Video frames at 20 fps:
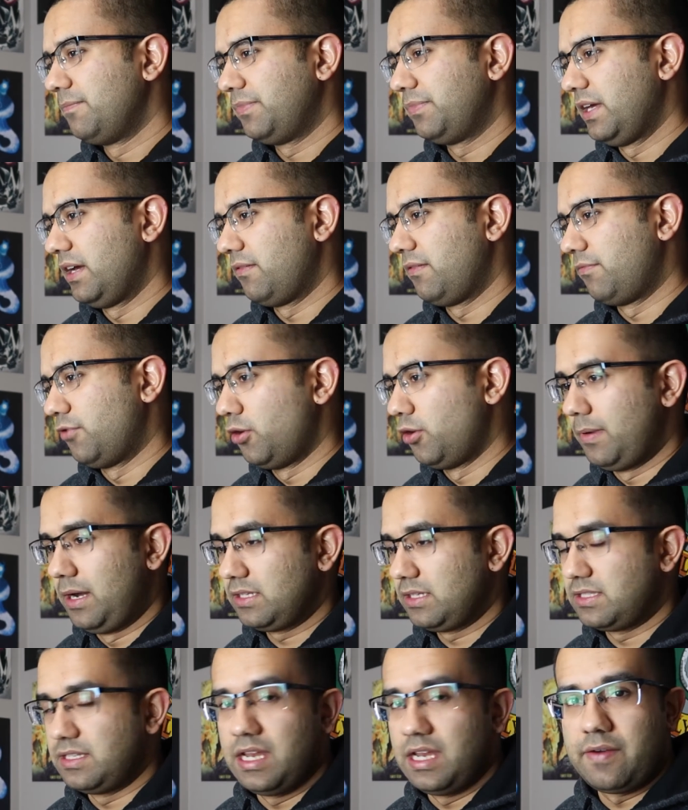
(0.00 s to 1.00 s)
that
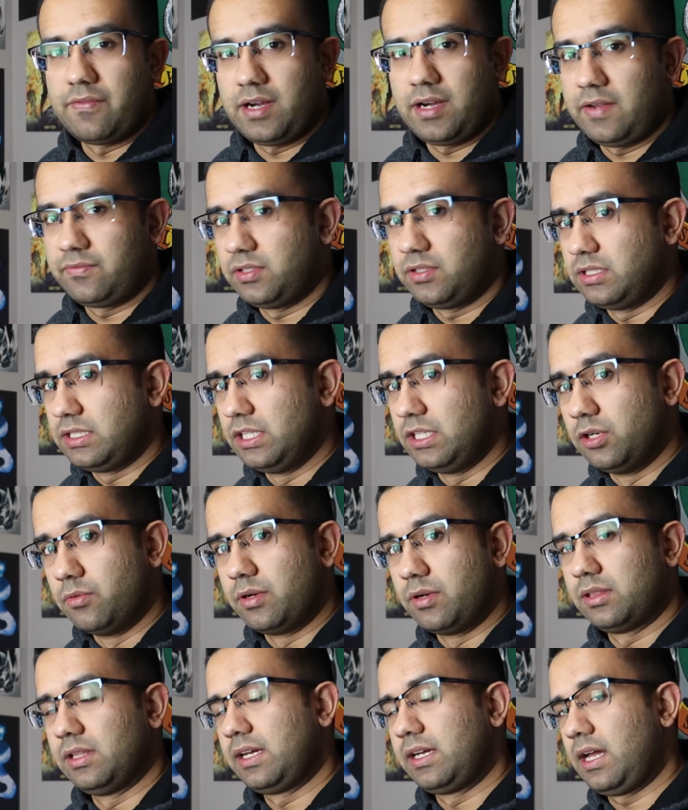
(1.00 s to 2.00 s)
robots never have to deal
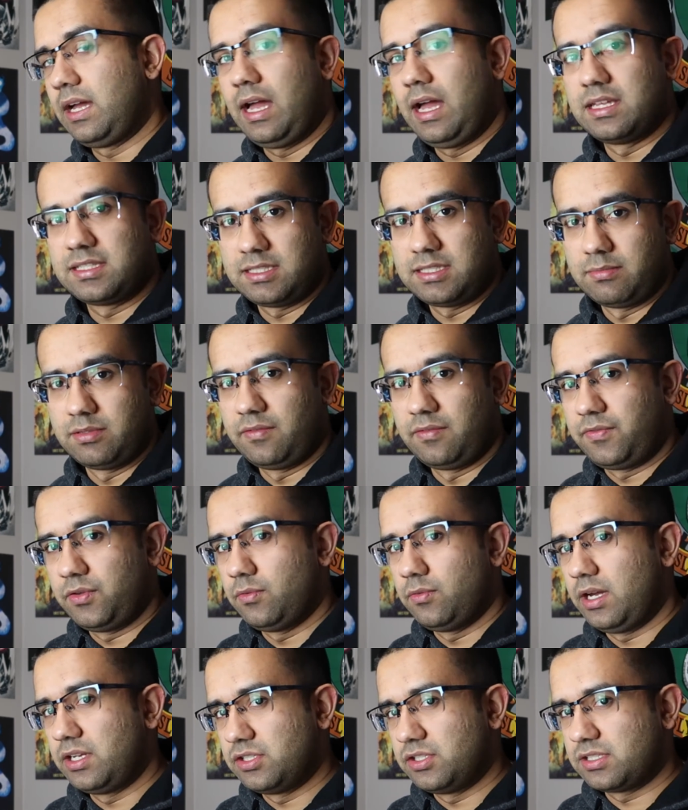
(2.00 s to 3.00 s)
with, like as some of the
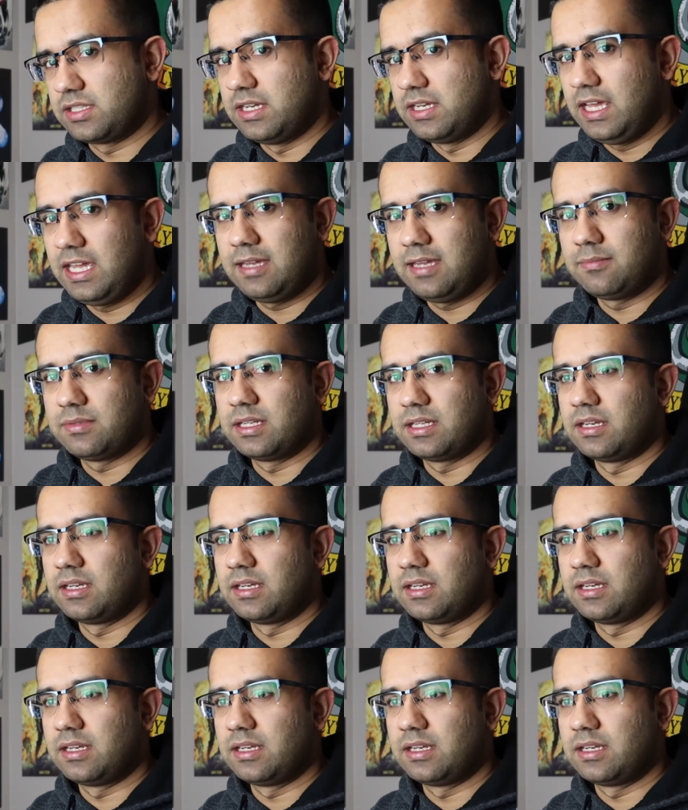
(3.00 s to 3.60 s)
few I just named.